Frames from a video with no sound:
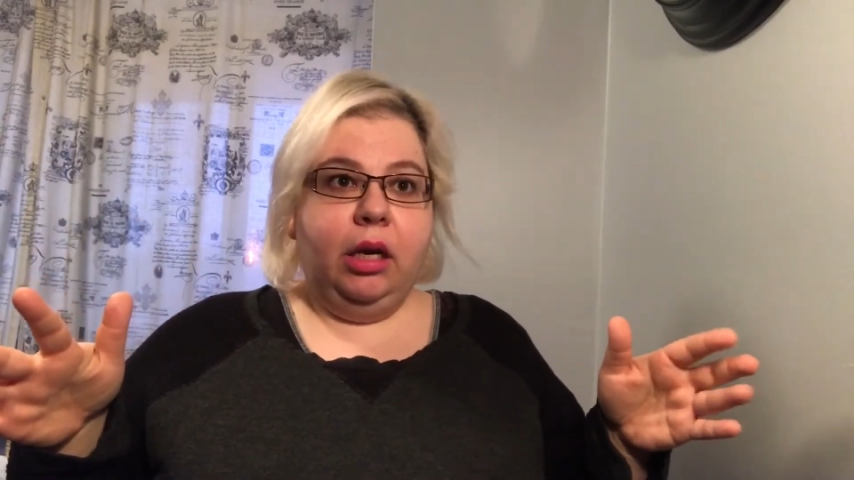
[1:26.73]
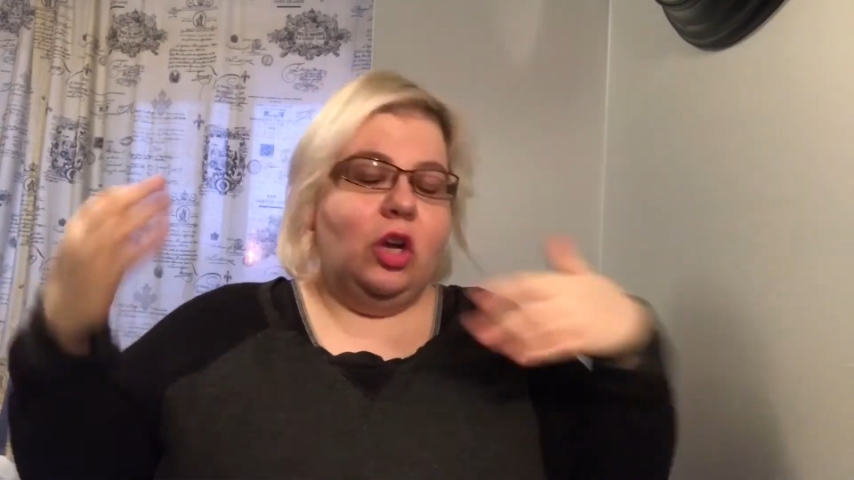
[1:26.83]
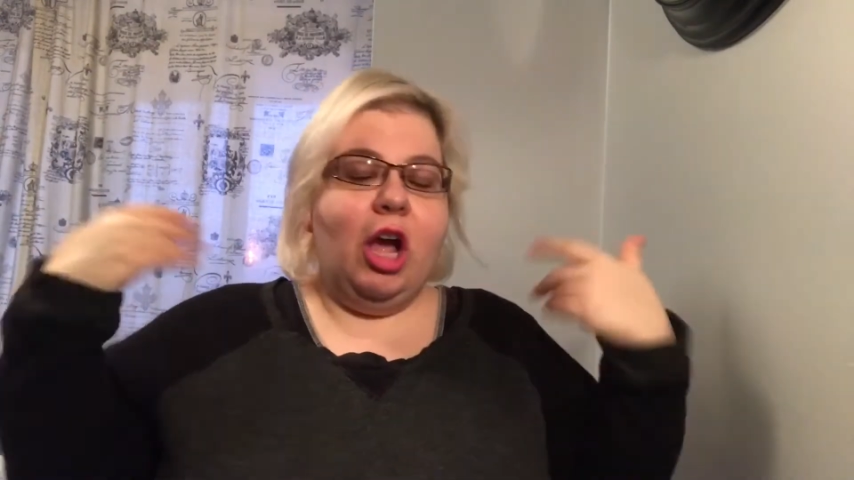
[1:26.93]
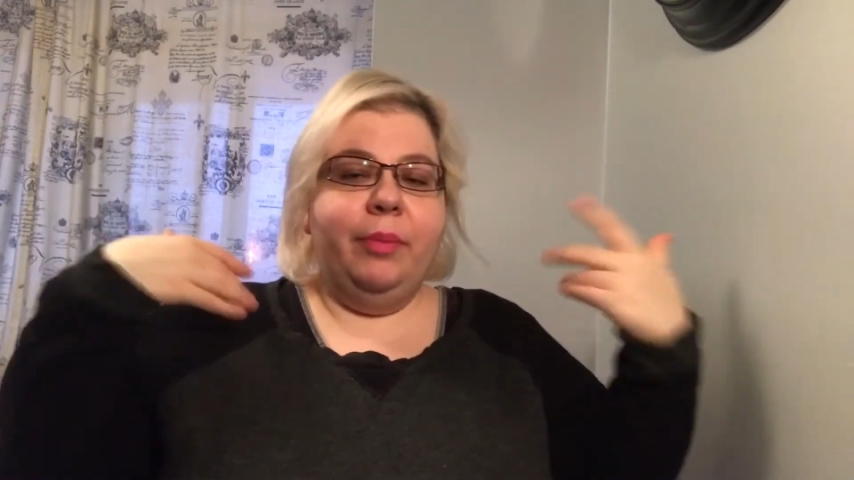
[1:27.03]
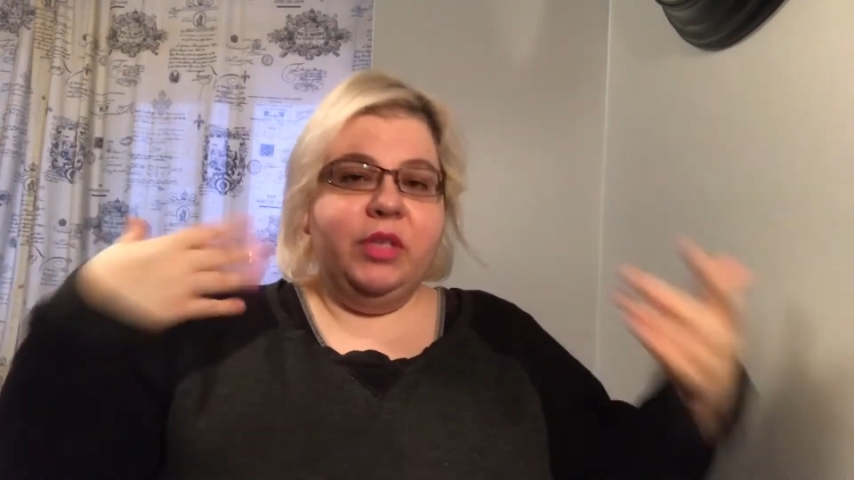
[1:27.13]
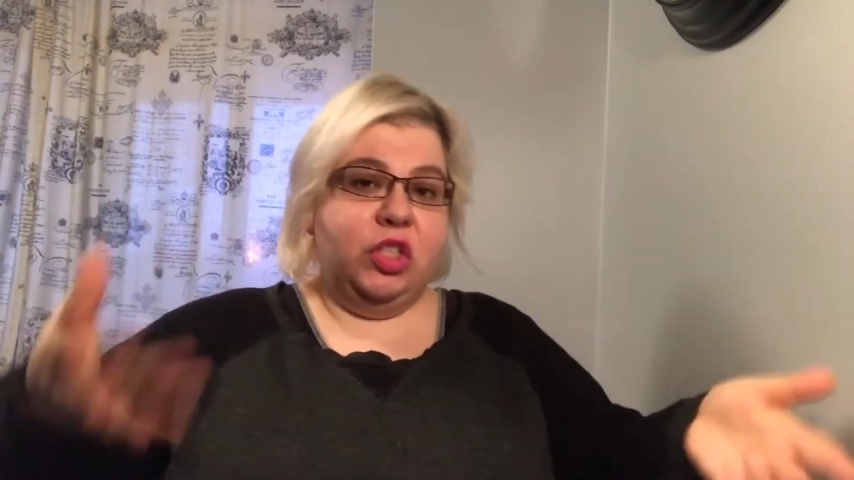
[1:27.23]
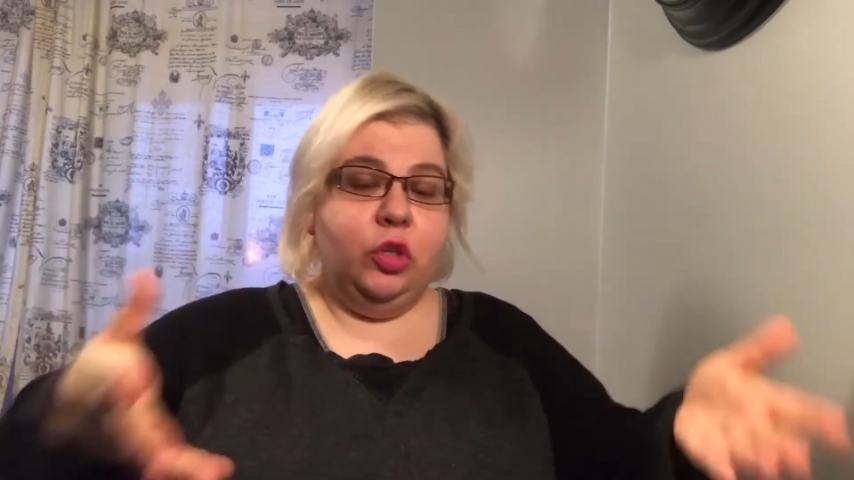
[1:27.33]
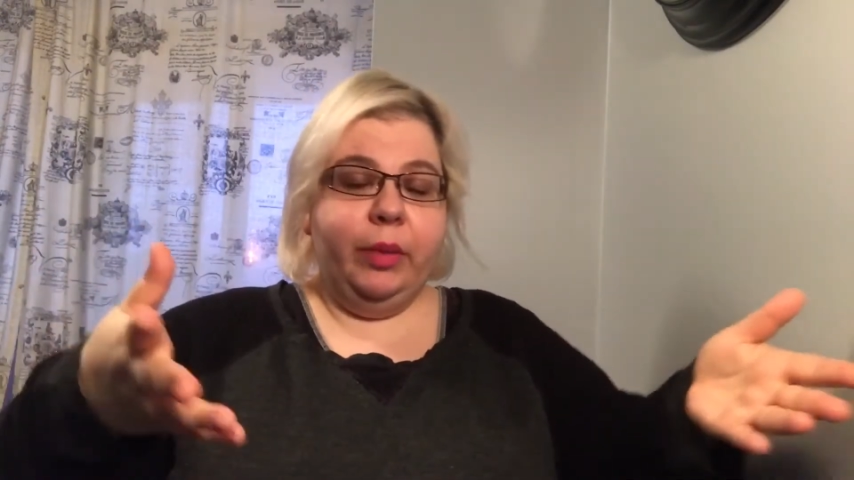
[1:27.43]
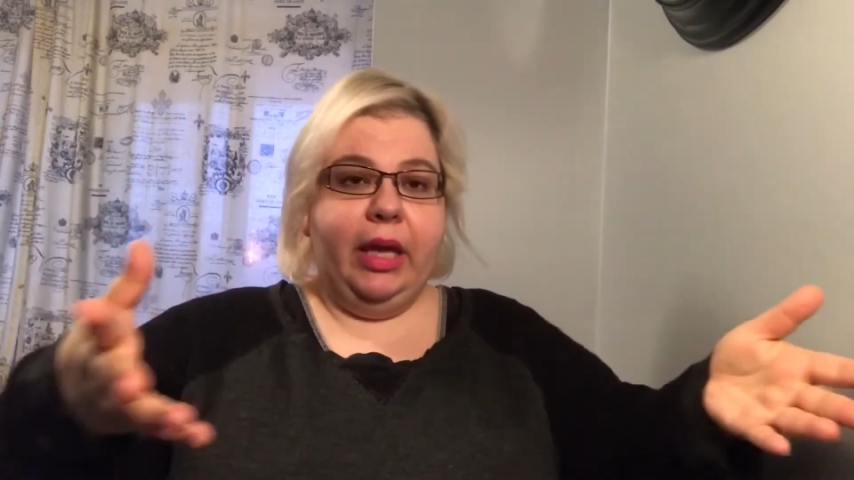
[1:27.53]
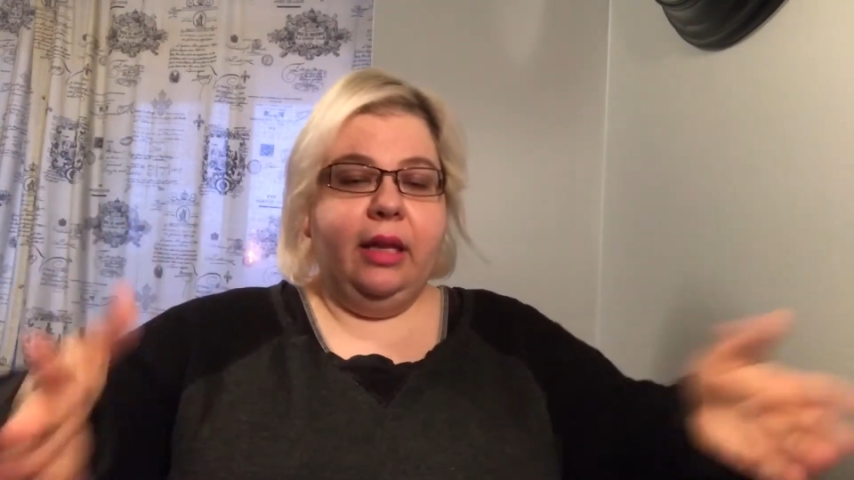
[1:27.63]
But I'm
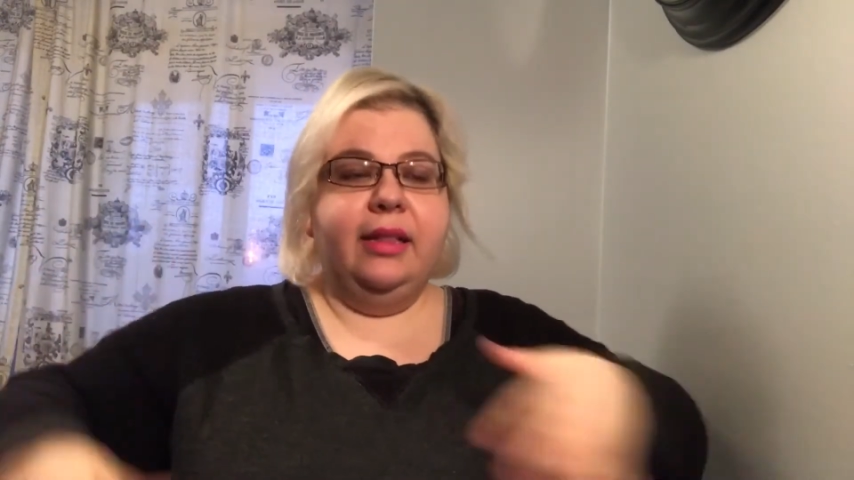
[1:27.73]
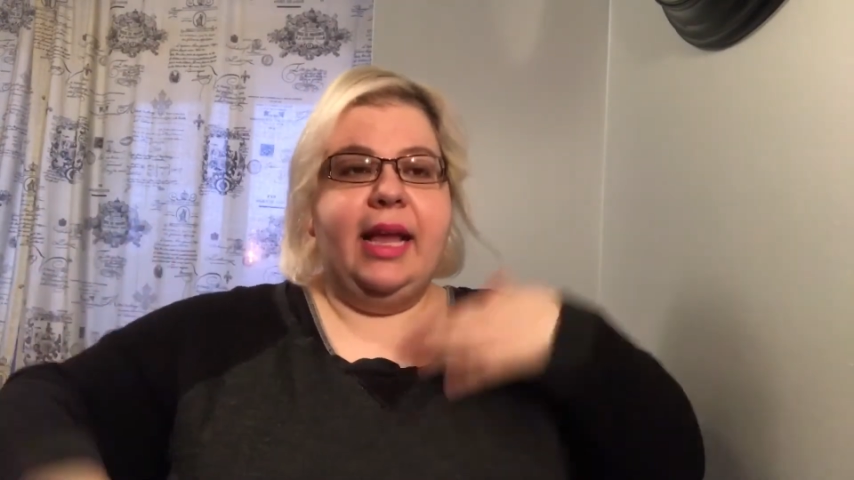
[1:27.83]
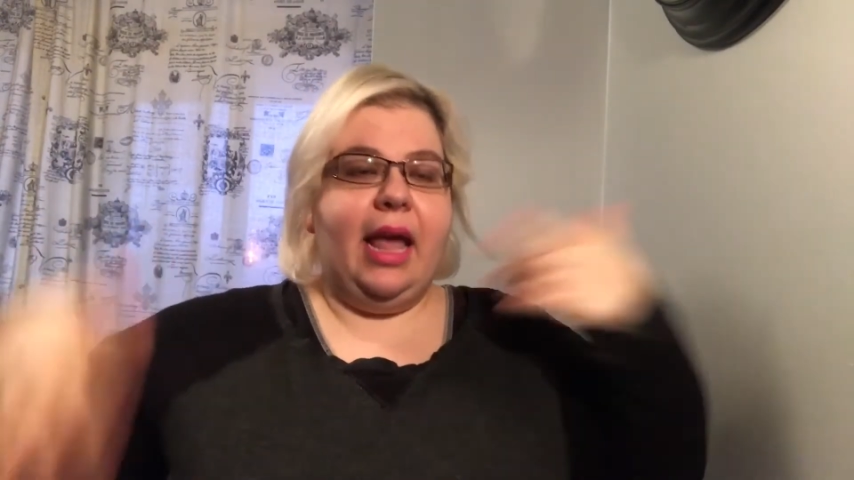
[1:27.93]
assuming that